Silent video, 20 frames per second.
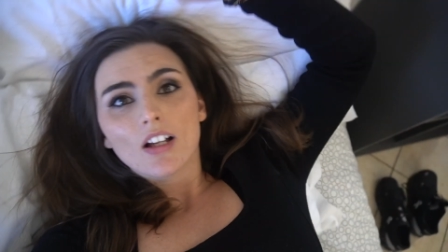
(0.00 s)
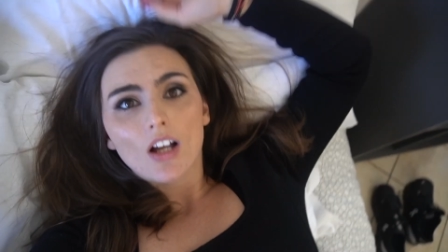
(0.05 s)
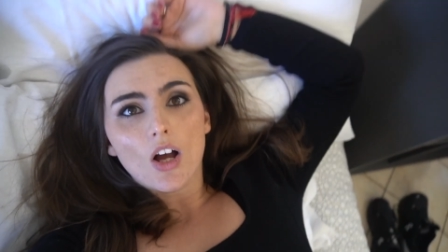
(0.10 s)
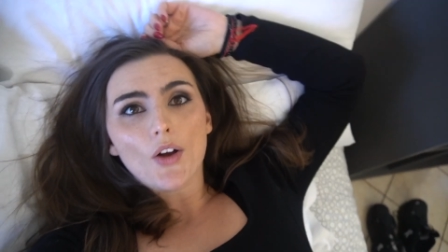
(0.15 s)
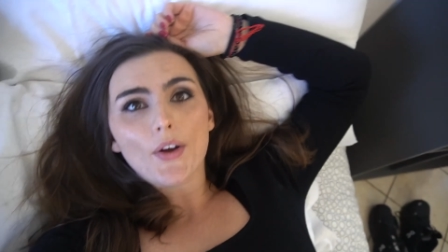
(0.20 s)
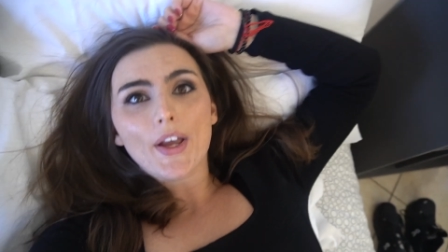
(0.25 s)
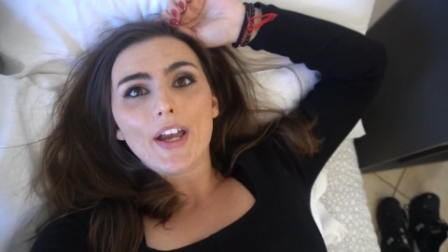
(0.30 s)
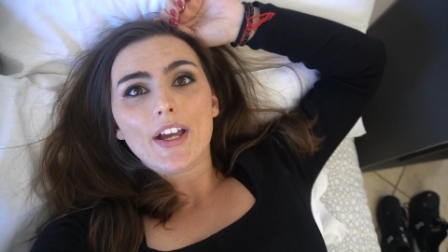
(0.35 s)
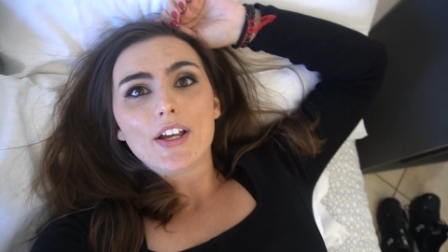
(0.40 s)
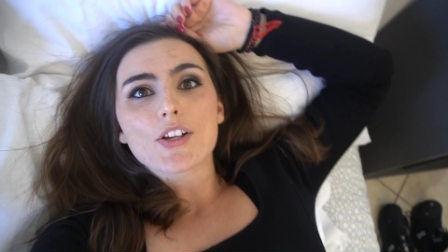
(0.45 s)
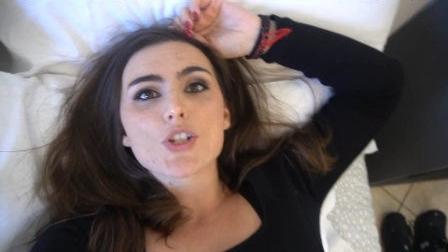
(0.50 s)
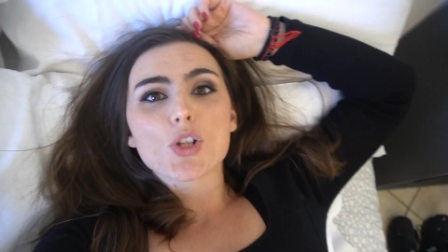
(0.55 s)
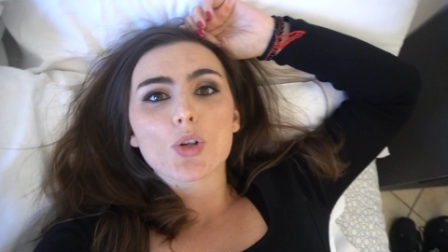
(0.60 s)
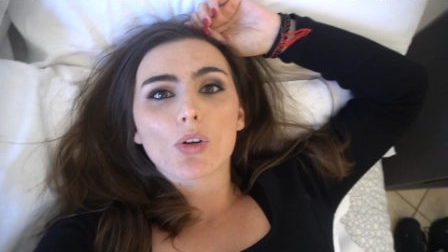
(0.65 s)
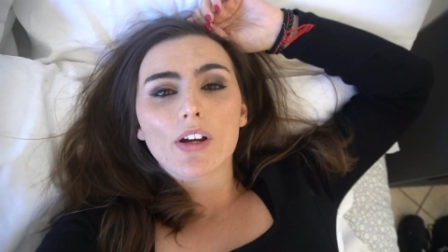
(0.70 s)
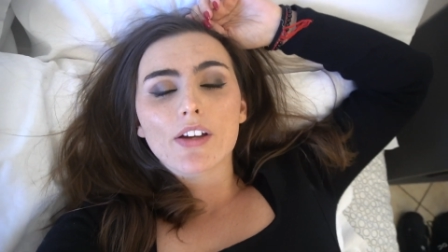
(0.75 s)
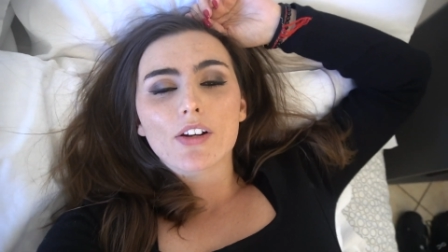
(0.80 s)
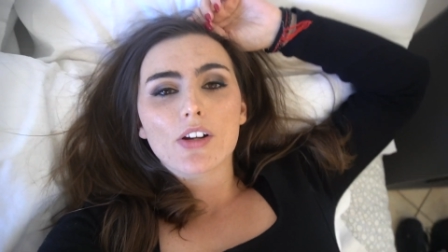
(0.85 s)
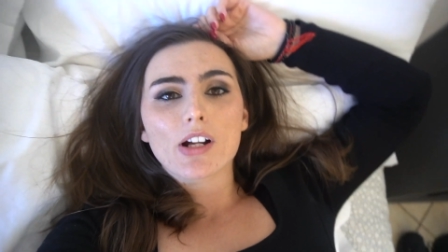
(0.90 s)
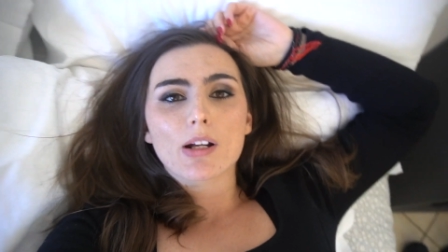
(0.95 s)
Okay, so
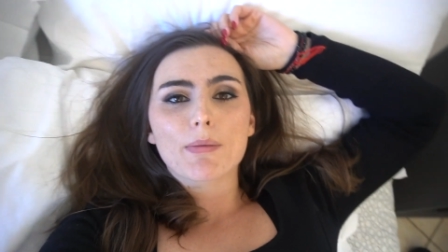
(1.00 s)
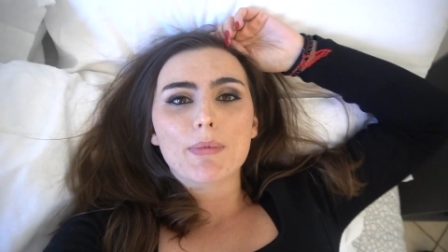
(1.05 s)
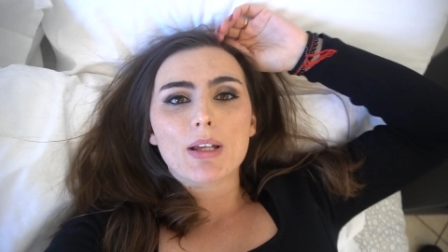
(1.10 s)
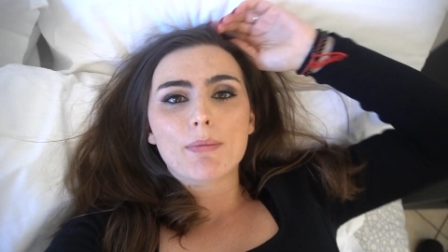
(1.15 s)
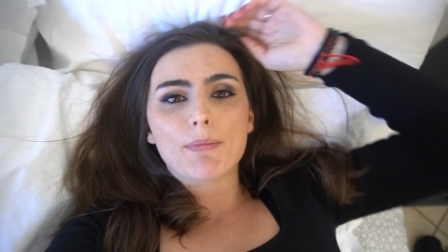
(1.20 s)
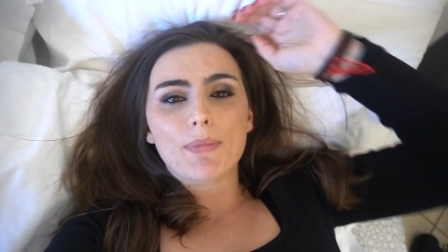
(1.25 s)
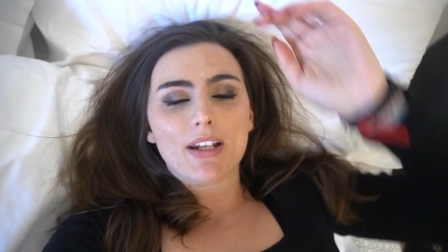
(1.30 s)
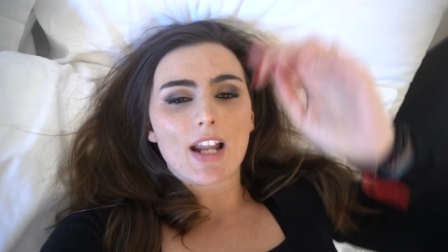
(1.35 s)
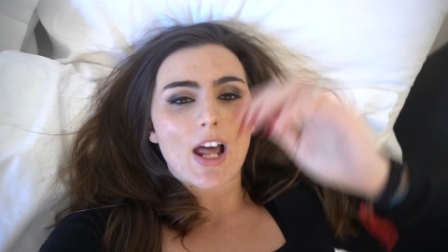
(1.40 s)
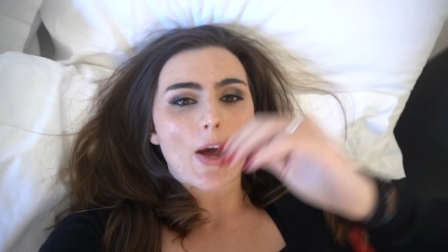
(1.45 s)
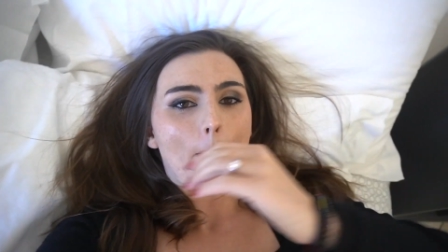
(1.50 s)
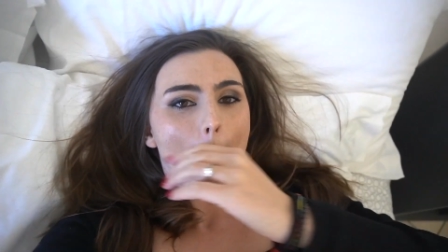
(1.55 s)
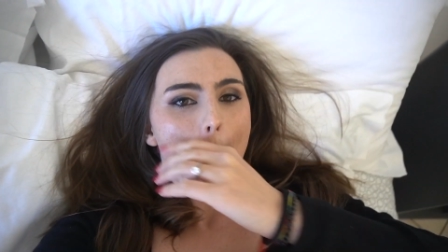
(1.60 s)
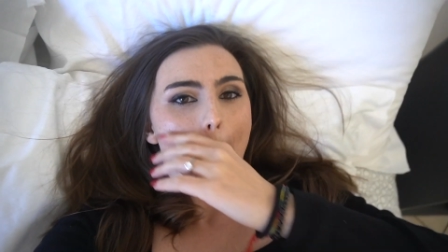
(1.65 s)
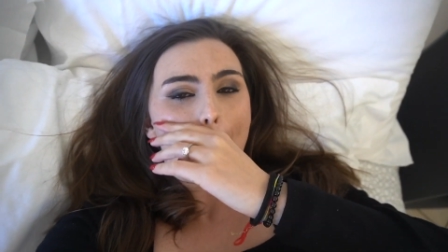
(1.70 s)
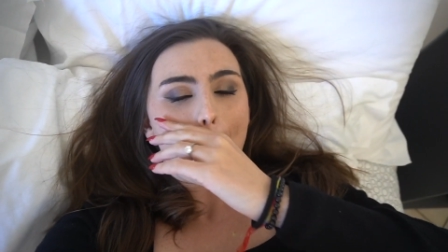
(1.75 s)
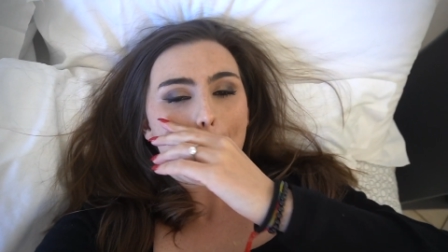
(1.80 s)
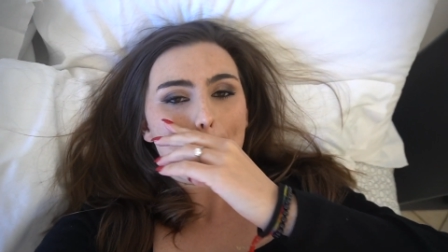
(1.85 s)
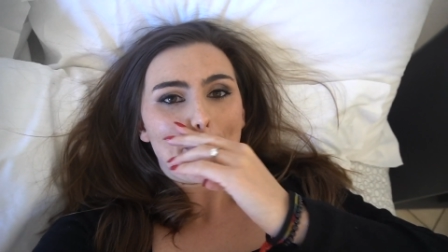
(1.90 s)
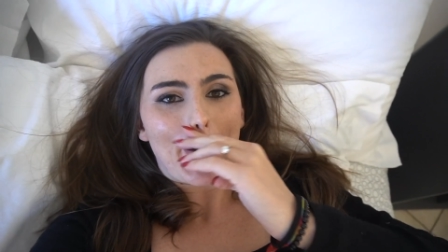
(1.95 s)
we're at our Airbnb
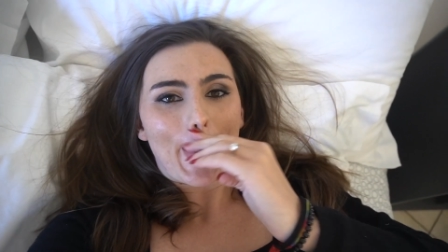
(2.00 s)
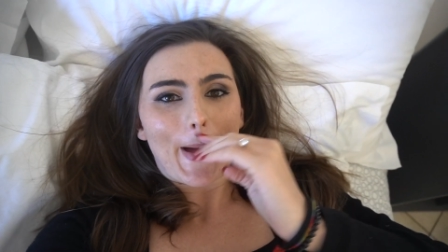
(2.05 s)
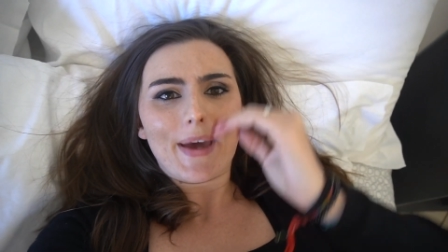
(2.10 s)
now.